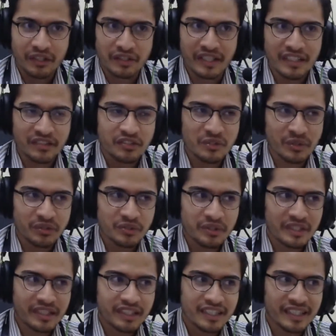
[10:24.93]
Right. So
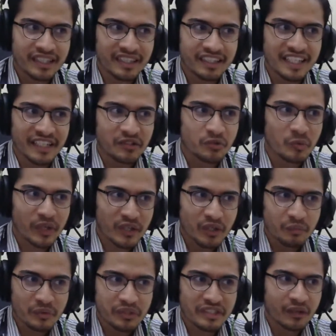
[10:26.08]
that's where
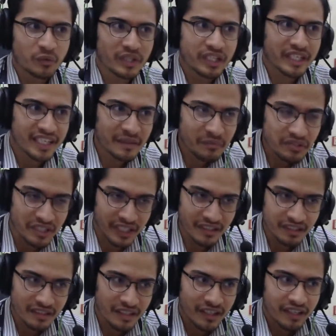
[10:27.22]
computer networking comes
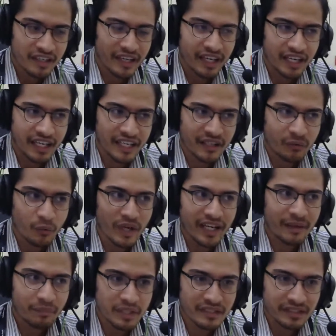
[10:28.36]
in. And what
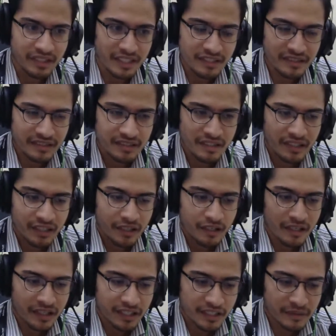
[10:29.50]
happens is
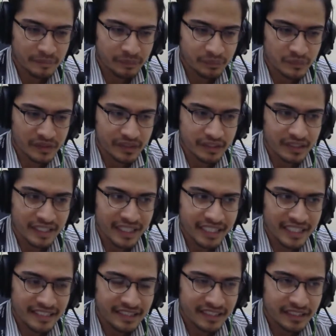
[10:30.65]
um,
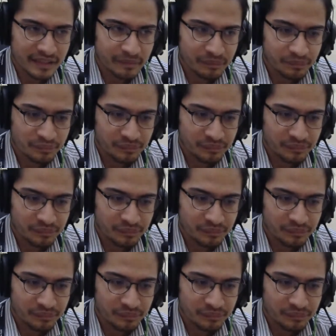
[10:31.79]
there's a